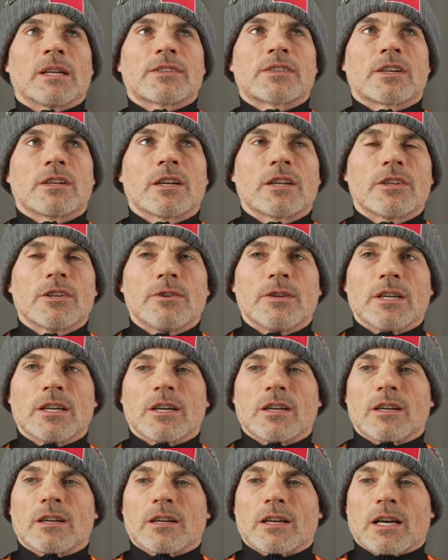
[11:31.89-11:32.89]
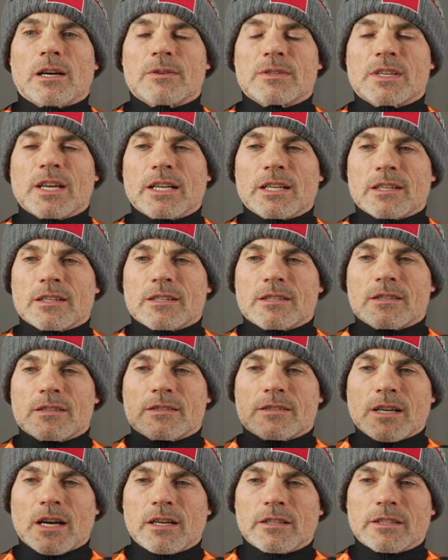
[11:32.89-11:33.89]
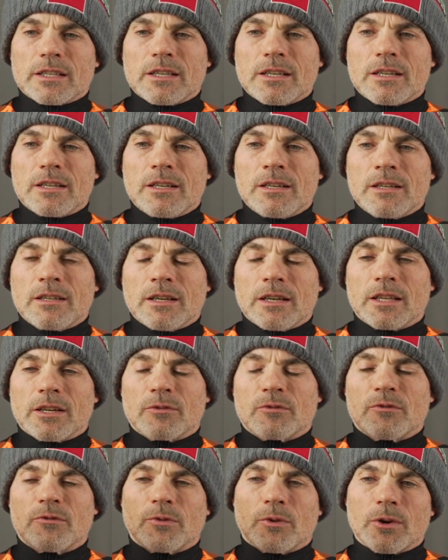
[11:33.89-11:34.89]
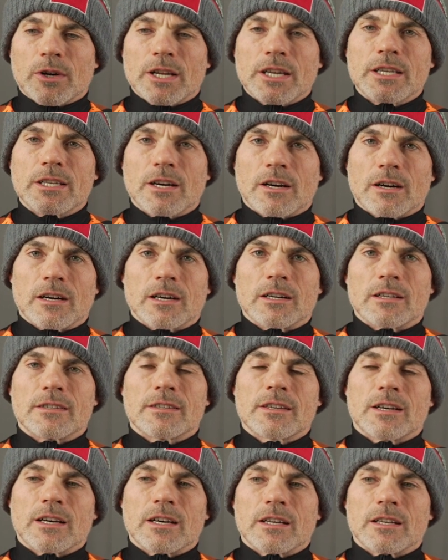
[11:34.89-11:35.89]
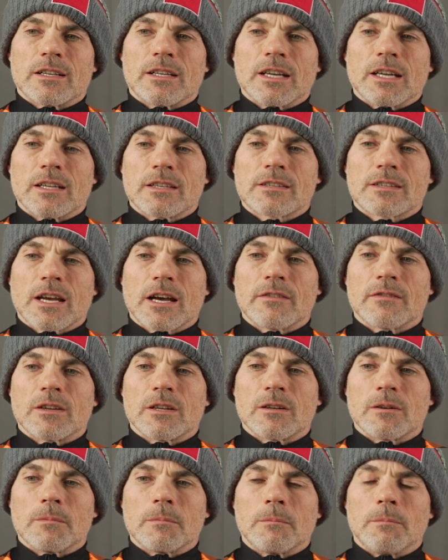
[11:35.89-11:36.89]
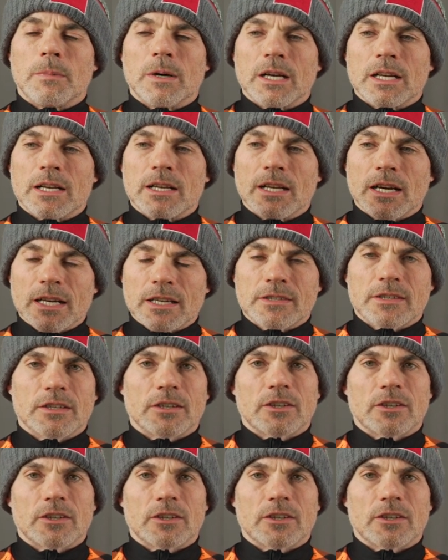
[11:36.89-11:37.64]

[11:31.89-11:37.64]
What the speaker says: But I was getting solid, I think 40 yards on day 7, but nice